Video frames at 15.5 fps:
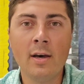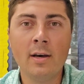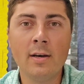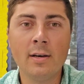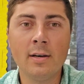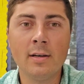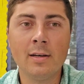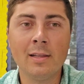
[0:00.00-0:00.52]

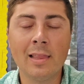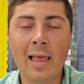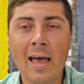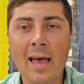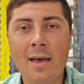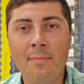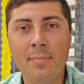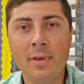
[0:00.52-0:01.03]

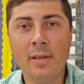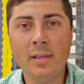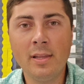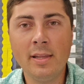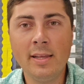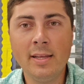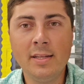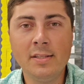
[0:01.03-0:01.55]

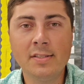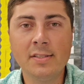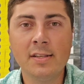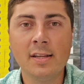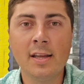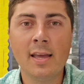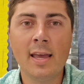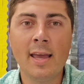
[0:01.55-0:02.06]
liabilities
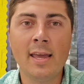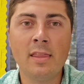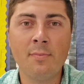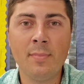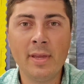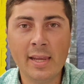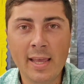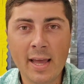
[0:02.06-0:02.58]
and
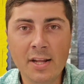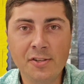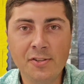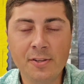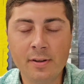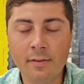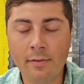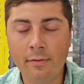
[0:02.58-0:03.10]
the
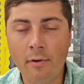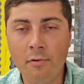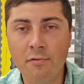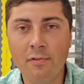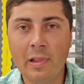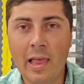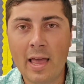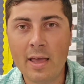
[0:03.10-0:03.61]
mitigation of
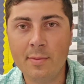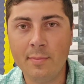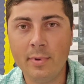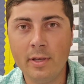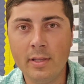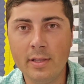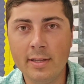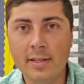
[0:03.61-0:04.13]
those
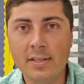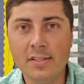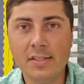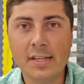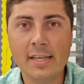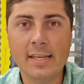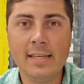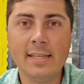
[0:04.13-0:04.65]

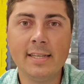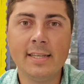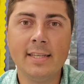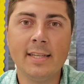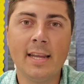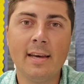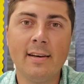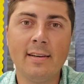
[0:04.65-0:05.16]
liabilities
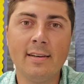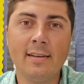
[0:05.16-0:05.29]
in